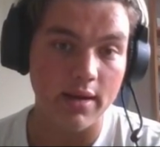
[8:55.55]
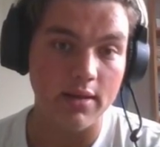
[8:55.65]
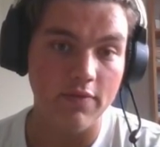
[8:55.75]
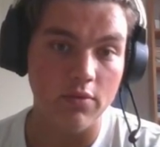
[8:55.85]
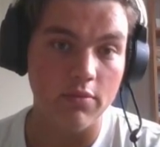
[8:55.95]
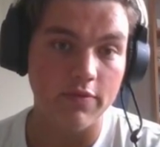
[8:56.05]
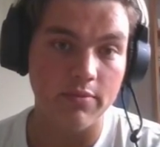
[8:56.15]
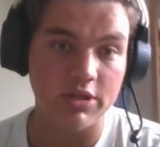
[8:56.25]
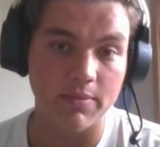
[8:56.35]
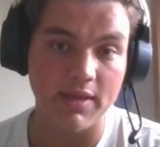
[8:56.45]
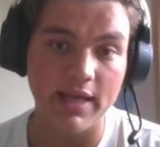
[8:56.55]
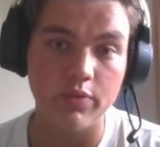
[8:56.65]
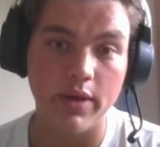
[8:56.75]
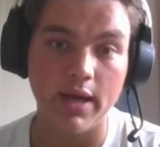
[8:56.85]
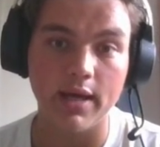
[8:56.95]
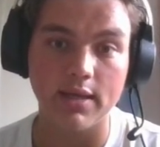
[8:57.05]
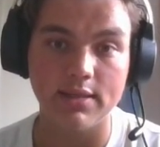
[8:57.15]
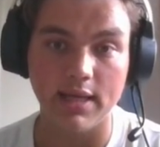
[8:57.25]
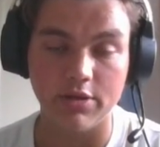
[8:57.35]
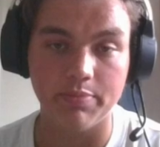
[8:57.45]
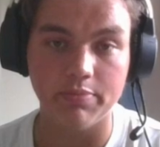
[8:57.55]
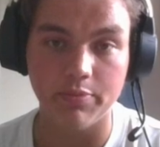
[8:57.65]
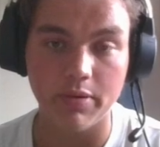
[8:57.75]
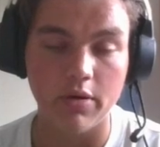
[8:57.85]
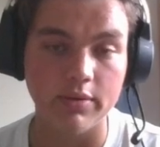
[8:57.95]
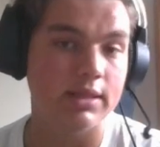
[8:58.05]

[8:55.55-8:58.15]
and if you move the bishop that way, I can take the pawn,